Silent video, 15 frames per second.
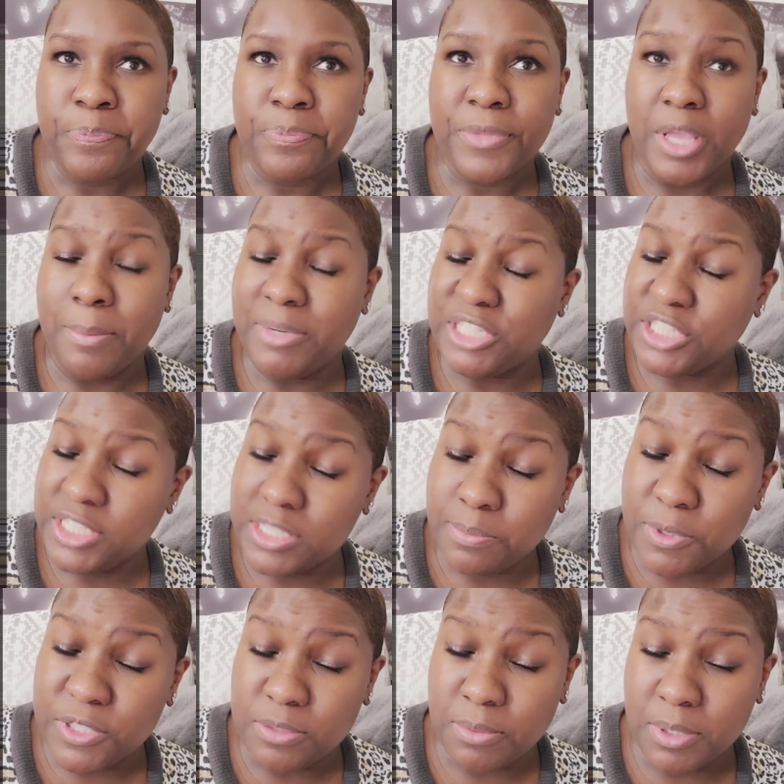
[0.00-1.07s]
But she's
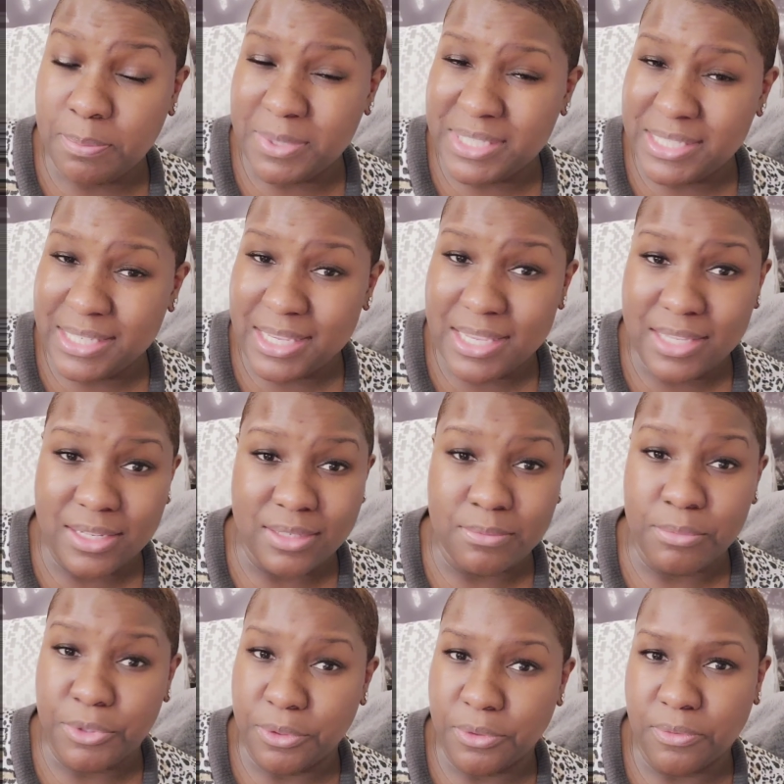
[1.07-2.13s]
supposed to be petite and
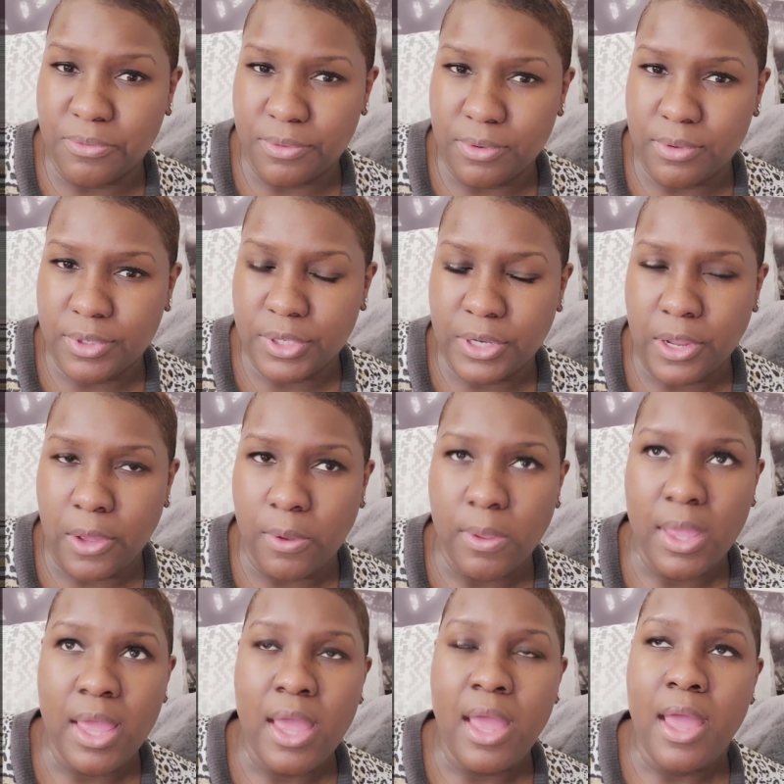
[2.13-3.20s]
beautiful,
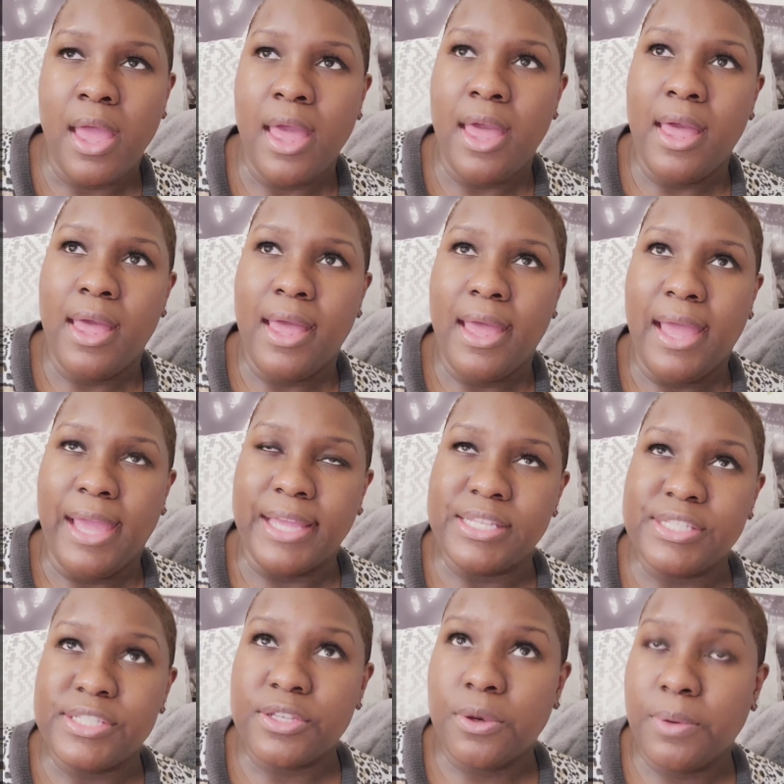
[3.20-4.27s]
And
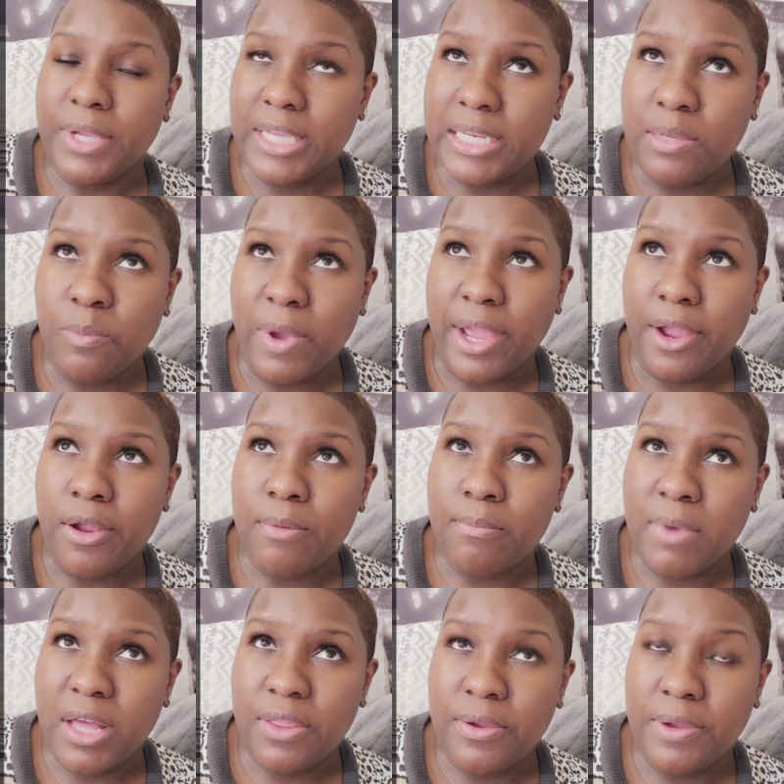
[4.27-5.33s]
so anyway, her
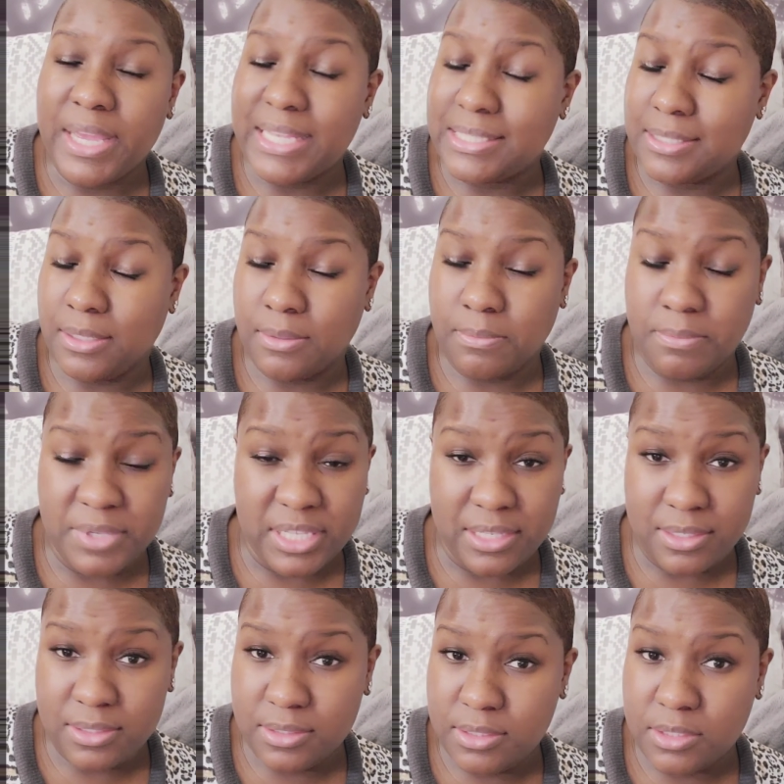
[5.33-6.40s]
mother hasn't
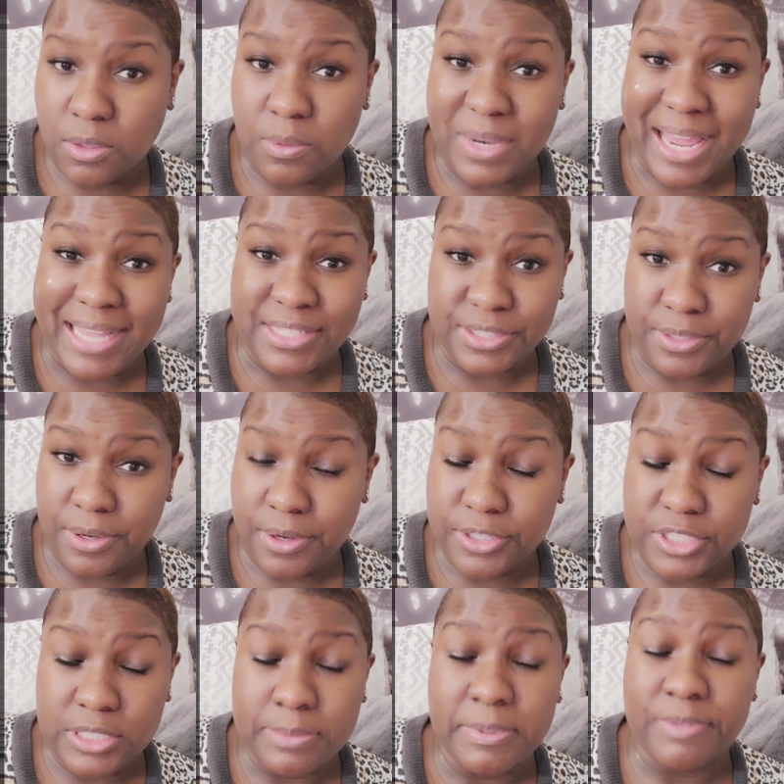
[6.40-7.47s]
been so nice to her.
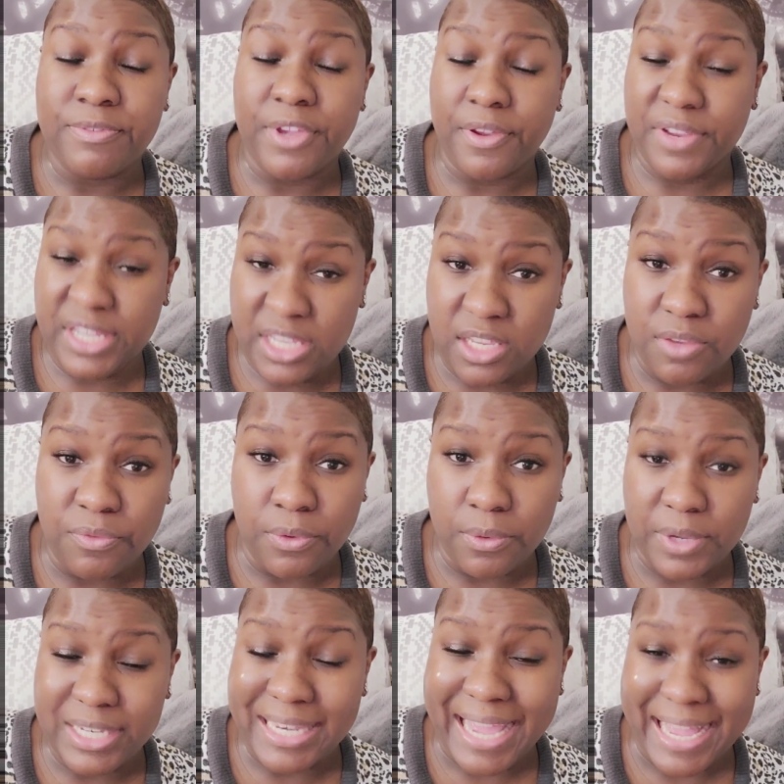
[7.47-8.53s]
She's been very evil
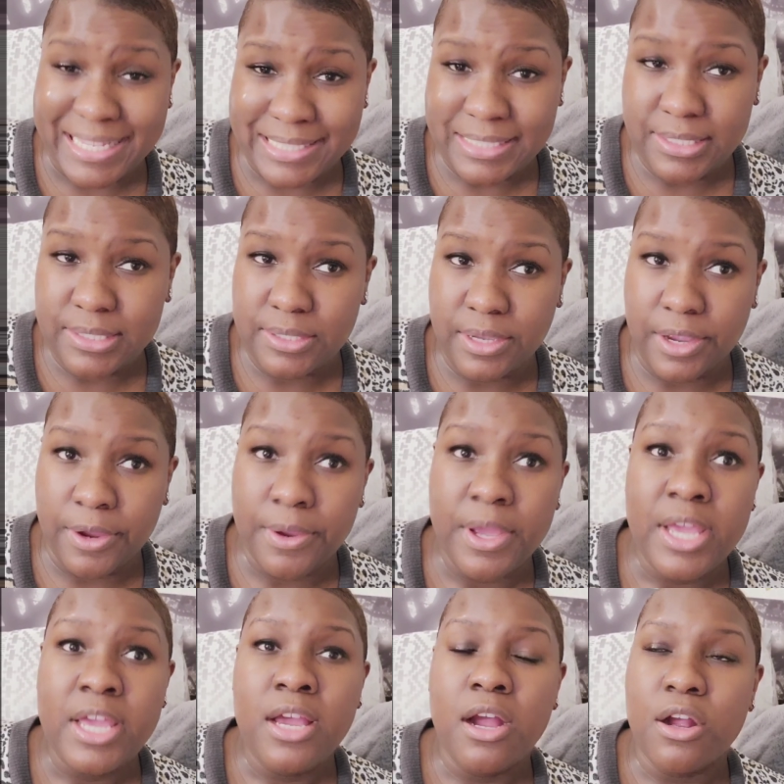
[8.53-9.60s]
and nasty to her.
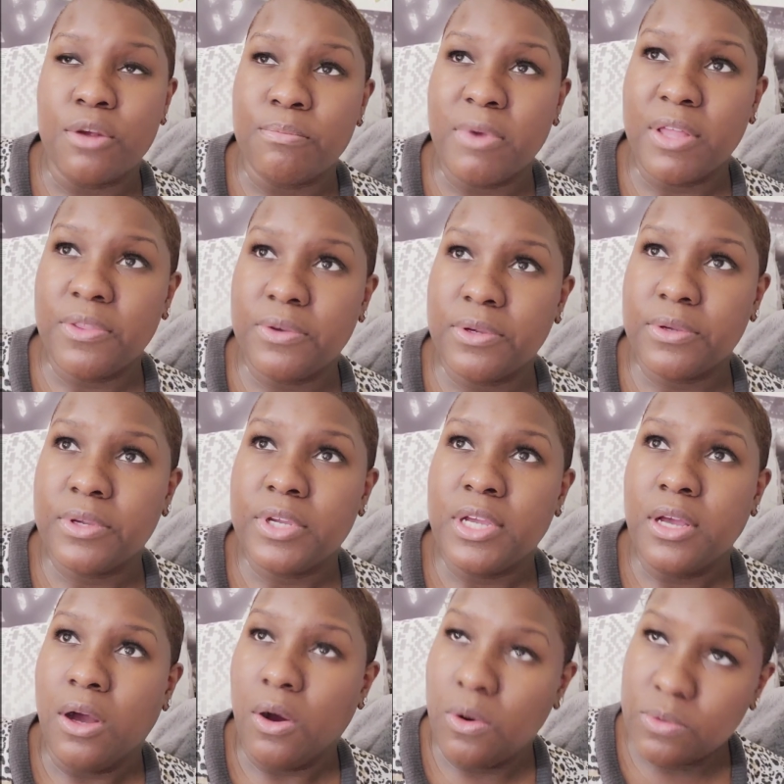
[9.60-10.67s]
Her mother
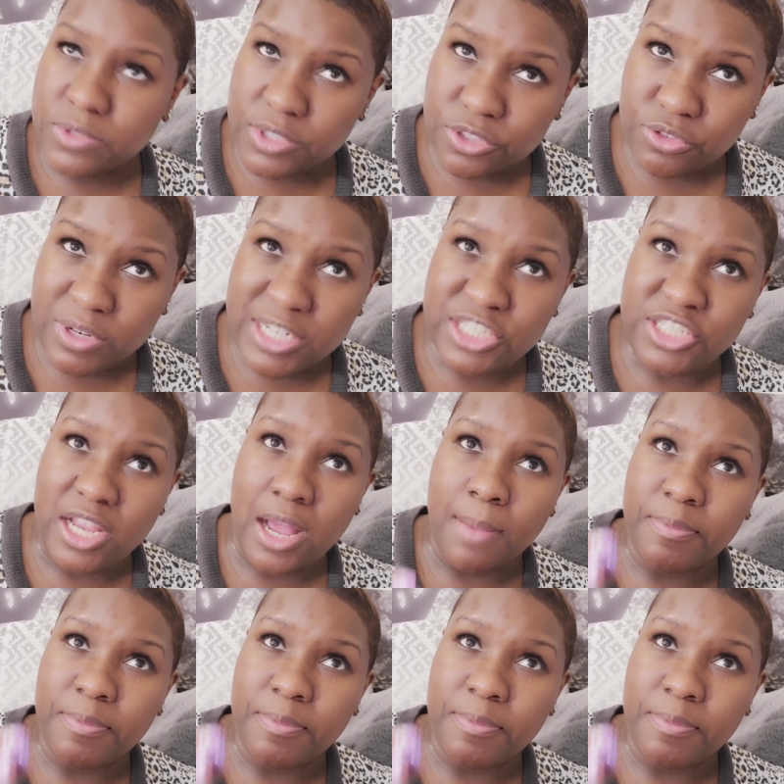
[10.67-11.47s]
owns a dress shop.